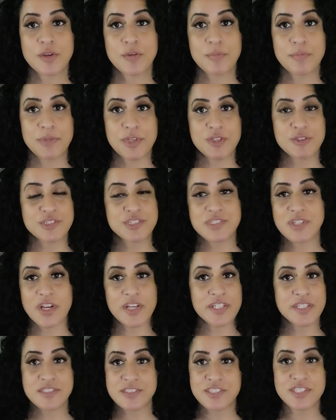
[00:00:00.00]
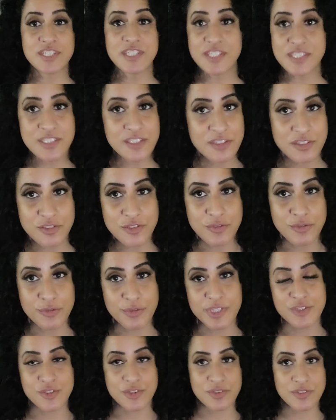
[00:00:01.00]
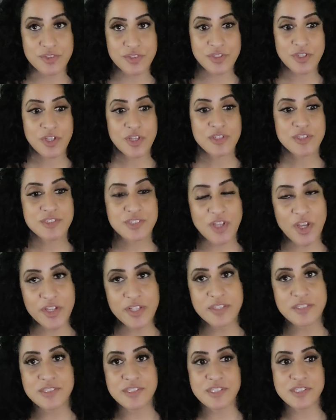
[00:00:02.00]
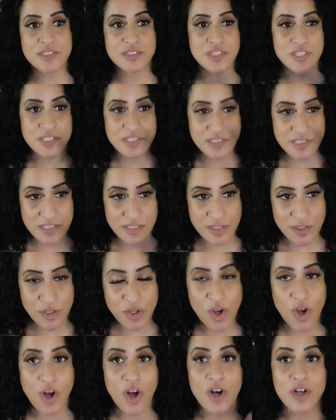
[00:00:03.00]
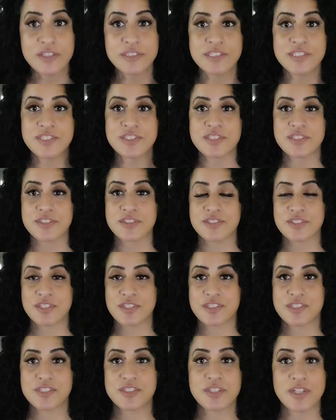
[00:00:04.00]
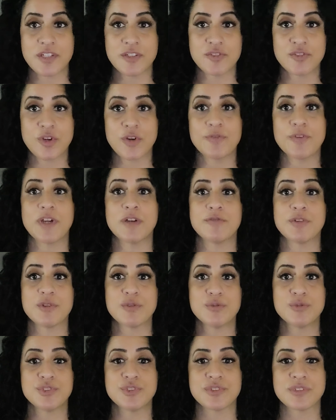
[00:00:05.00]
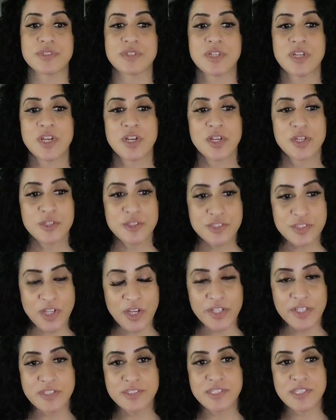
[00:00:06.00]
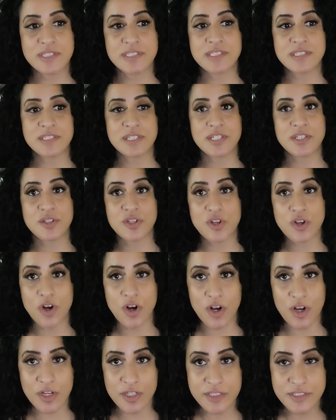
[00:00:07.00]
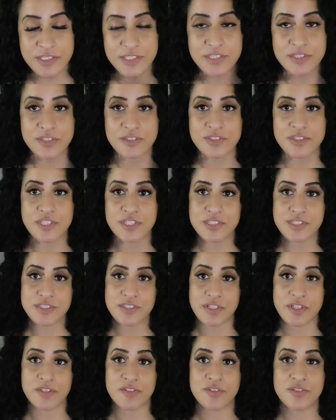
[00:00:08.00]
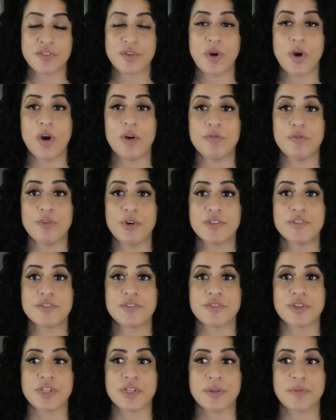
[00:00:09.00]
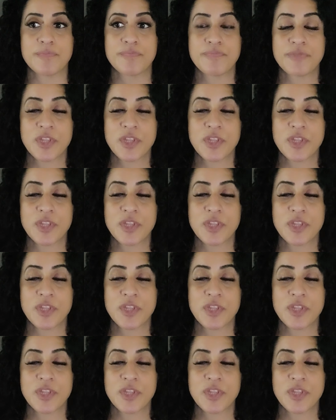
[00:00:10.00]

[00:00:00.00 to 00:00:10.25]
because science isn't rigid. Science is in a constant state of evolution. Science is in a constant state of wondering.